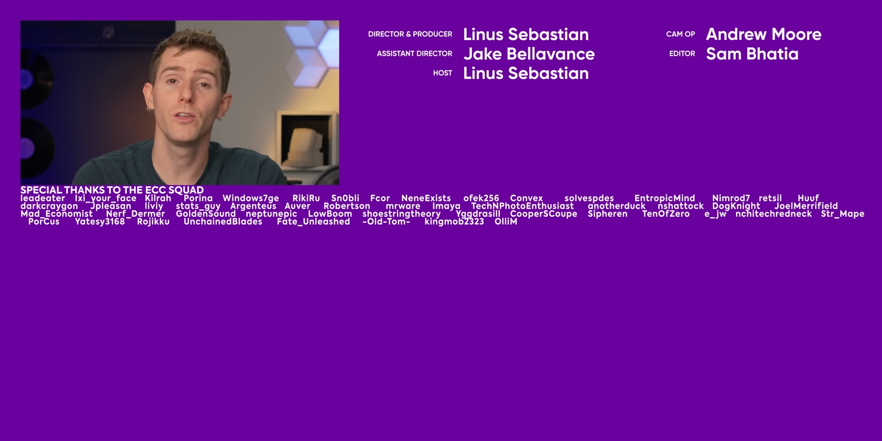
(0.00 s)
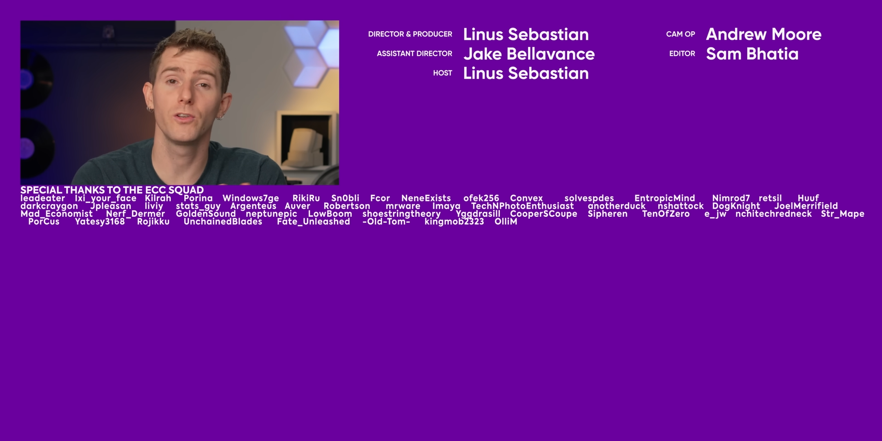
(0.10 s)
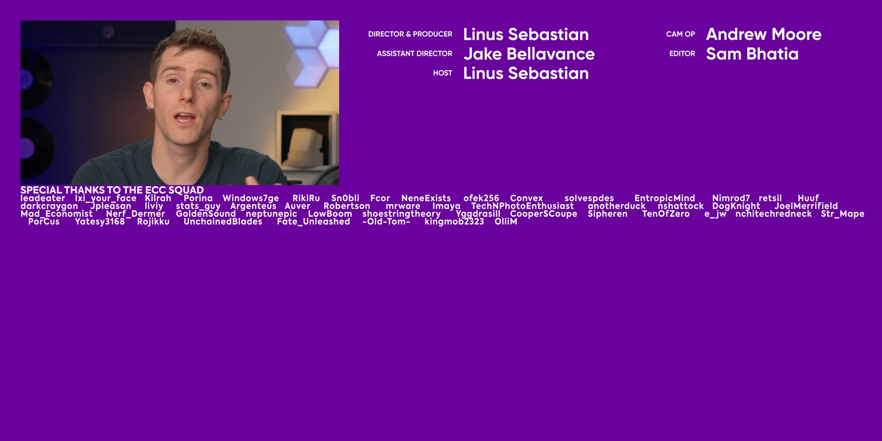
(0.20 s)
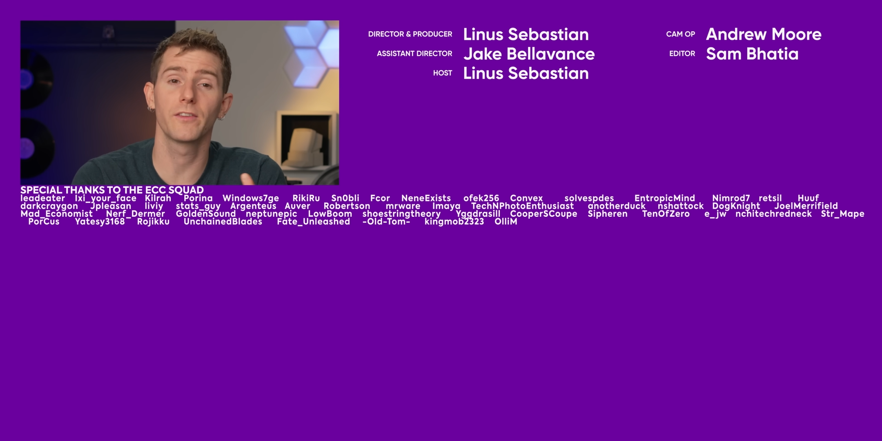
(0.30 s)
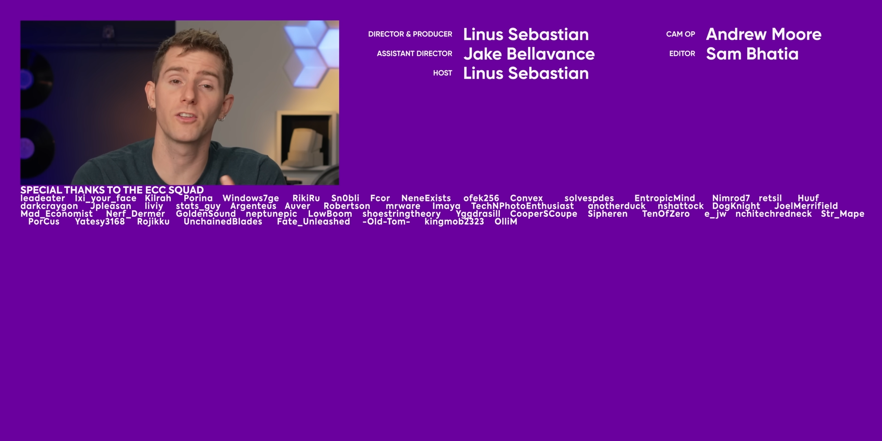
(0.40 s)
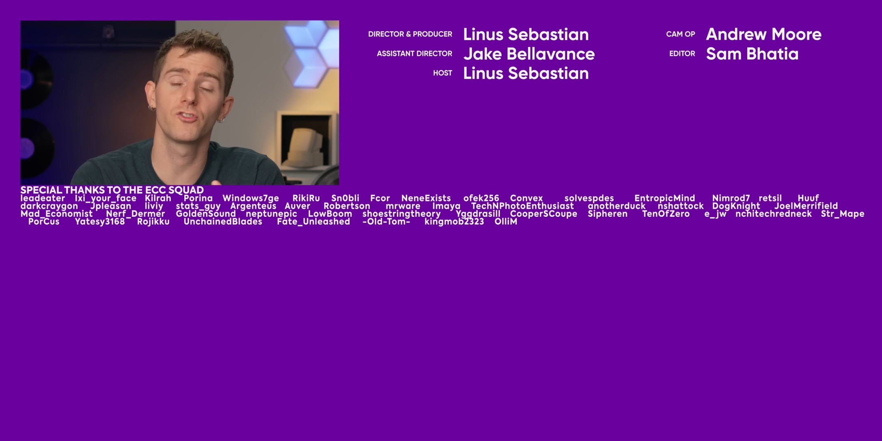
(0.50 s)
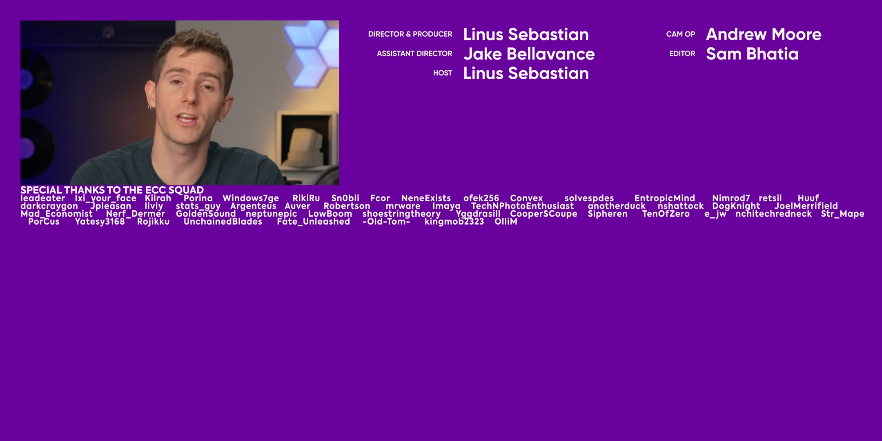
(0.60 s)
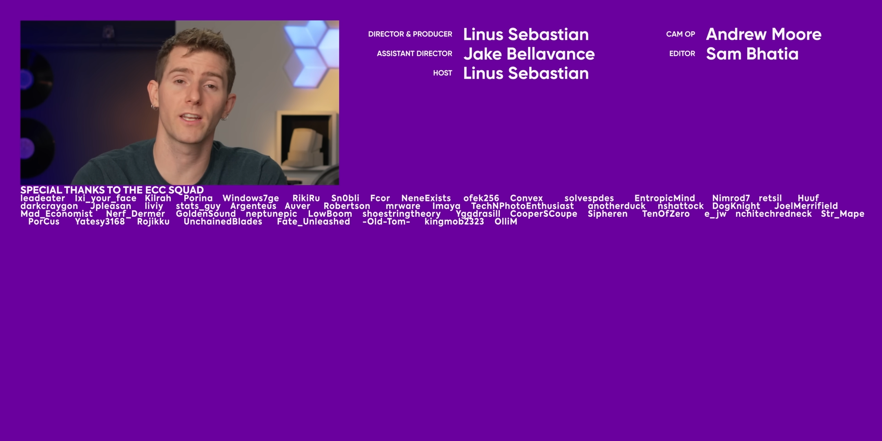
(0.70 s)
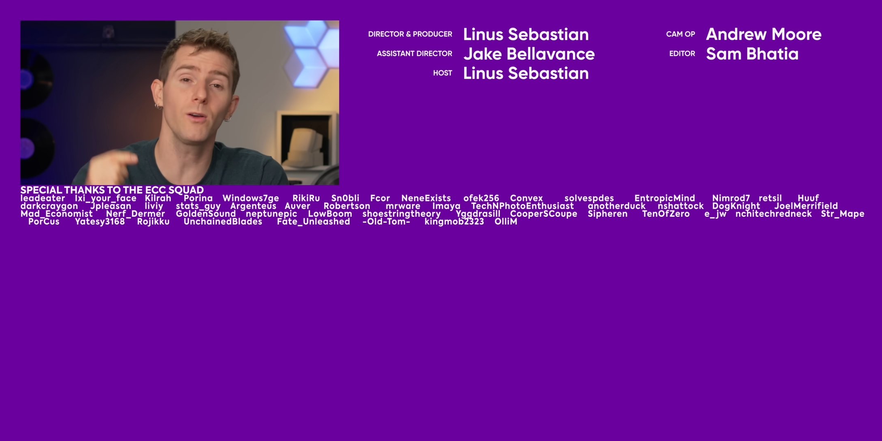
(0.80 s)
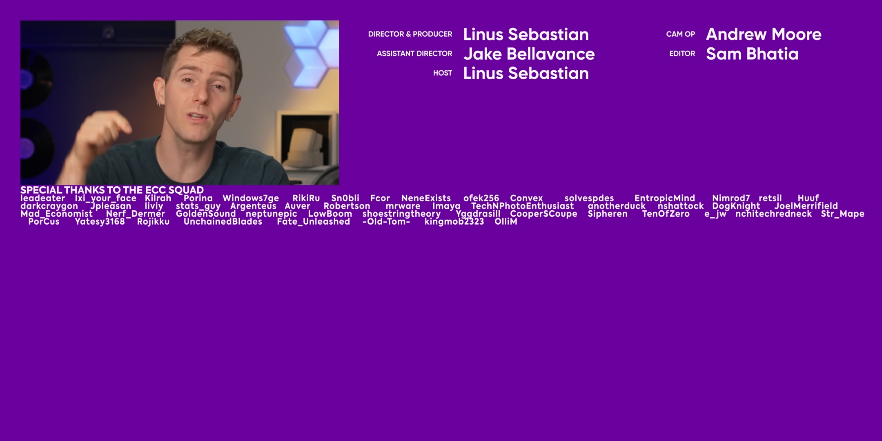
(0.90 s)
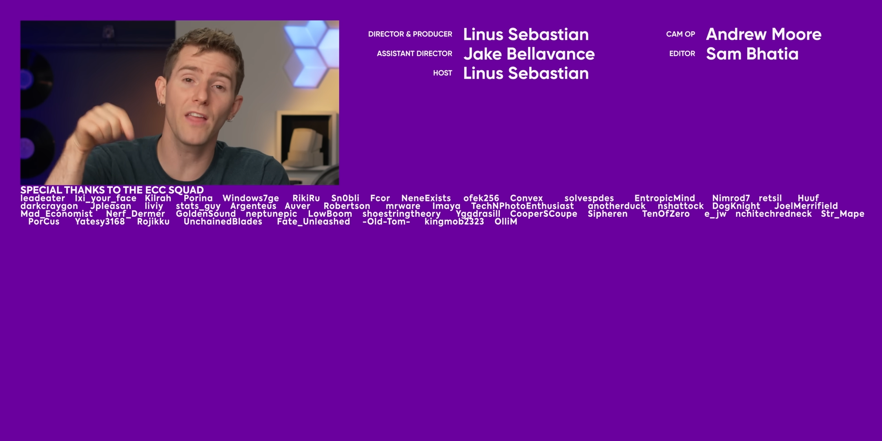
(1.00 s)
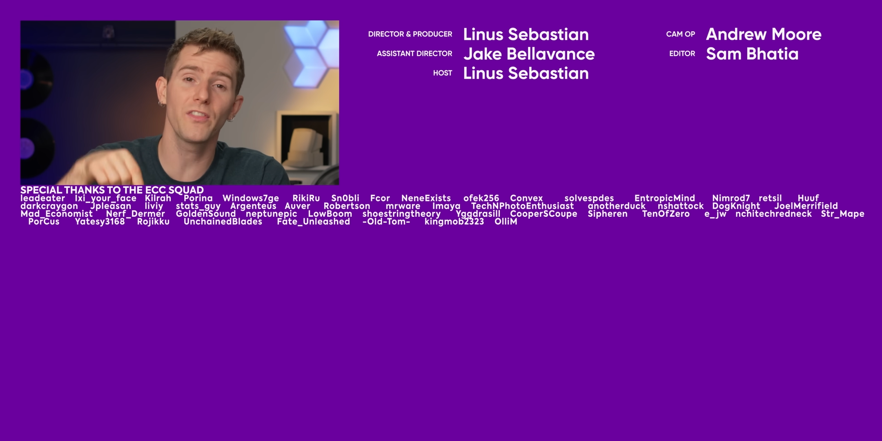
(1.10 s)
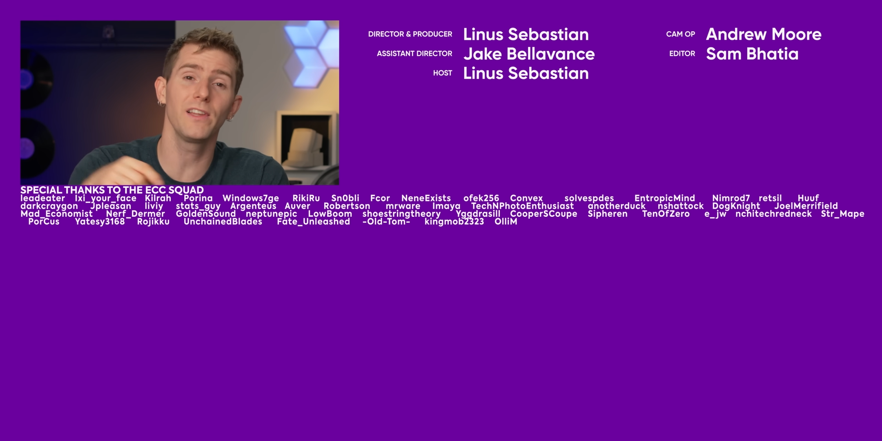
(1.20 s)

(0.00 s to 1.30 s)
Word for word: You guys can check it out at the